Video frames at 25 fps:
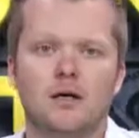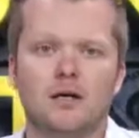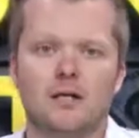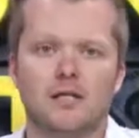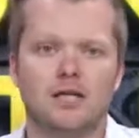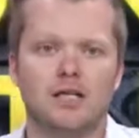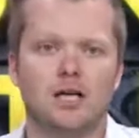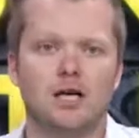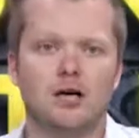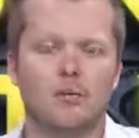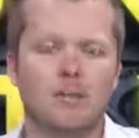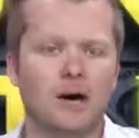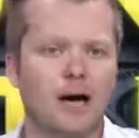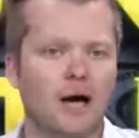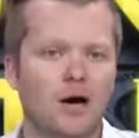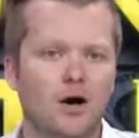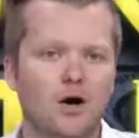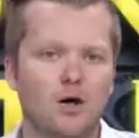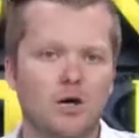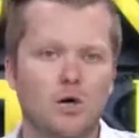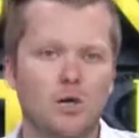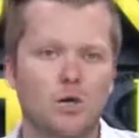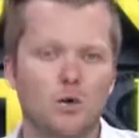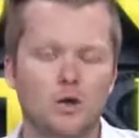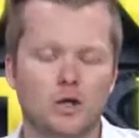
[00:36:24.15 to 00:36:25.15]
You know, my
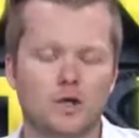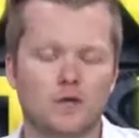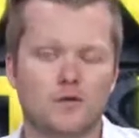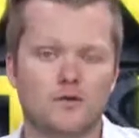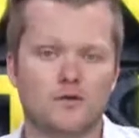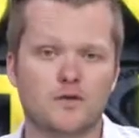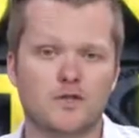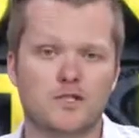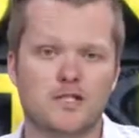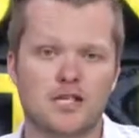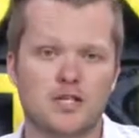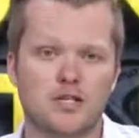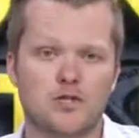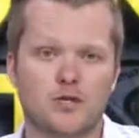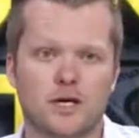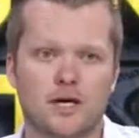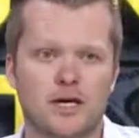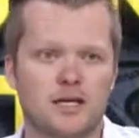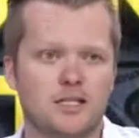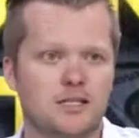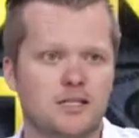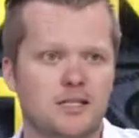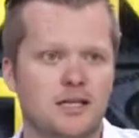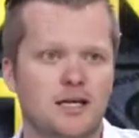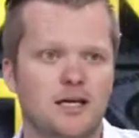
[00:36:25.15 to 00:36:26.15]
uncle works for
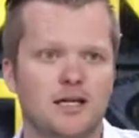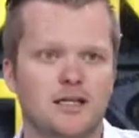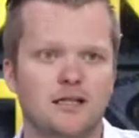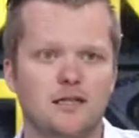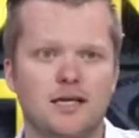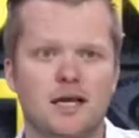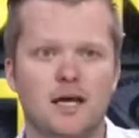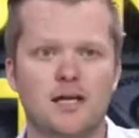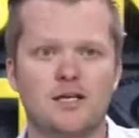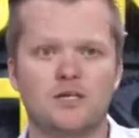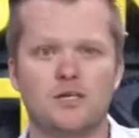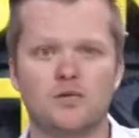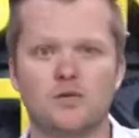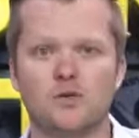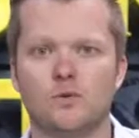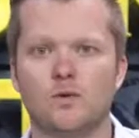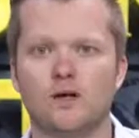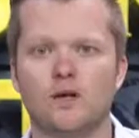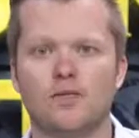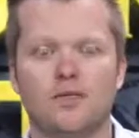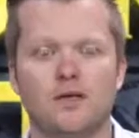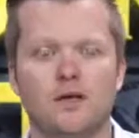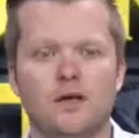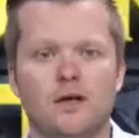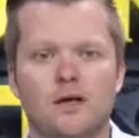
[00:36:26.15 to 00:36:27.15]
Citrix. They they do
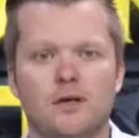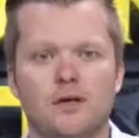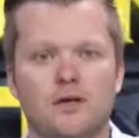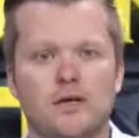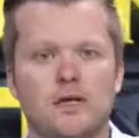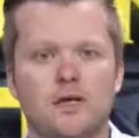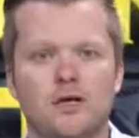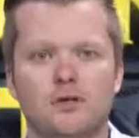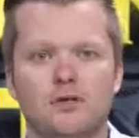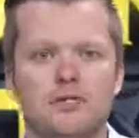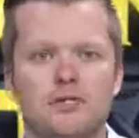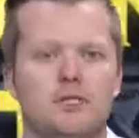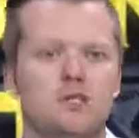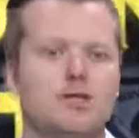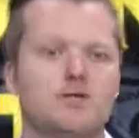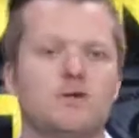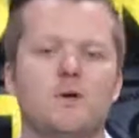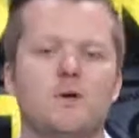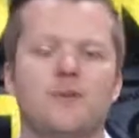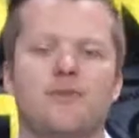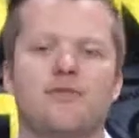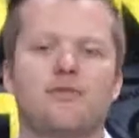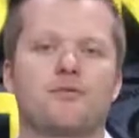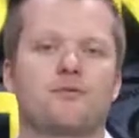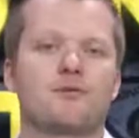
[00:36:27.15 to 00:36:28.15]
with you know two
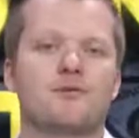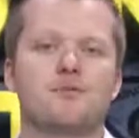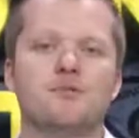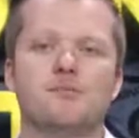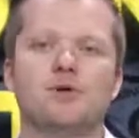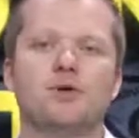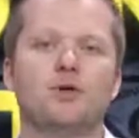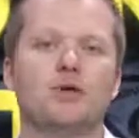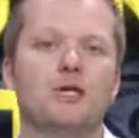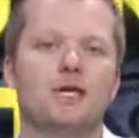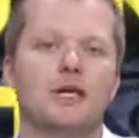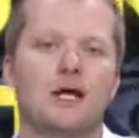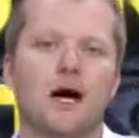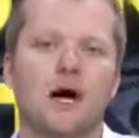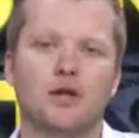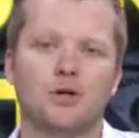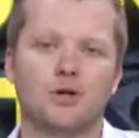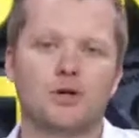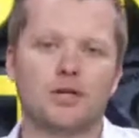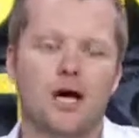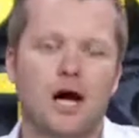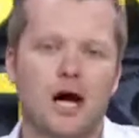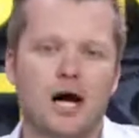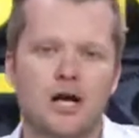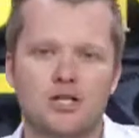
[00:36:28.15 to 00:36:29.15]
and three million dollar
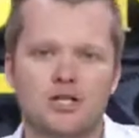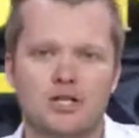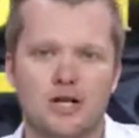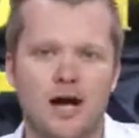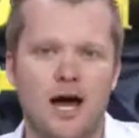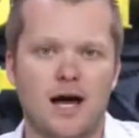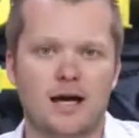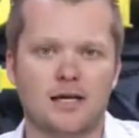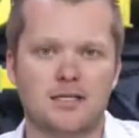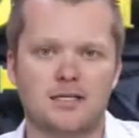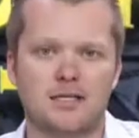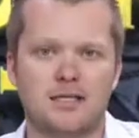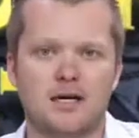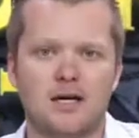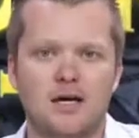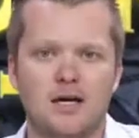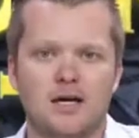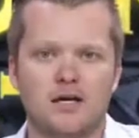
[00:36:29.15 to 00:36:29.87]
contracts.